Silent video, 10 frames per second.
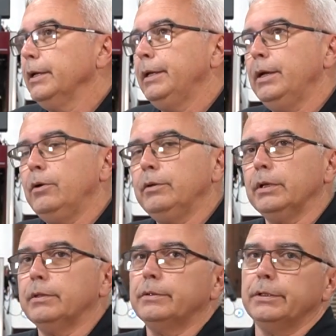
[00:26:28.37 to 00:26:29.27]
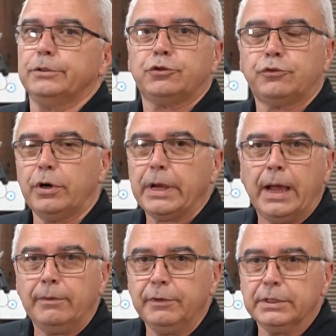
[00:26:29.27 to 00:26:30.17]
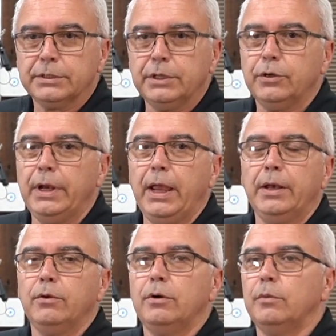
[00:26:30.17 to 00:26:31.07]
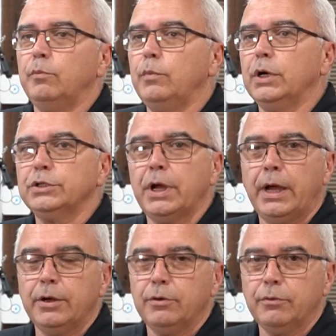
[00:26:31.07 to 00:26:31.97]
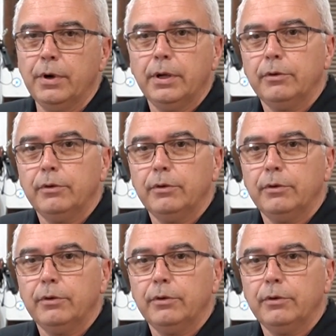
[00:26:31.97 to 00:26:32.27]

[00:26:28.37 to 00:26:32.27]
you know, the truck obviously could handle a much higher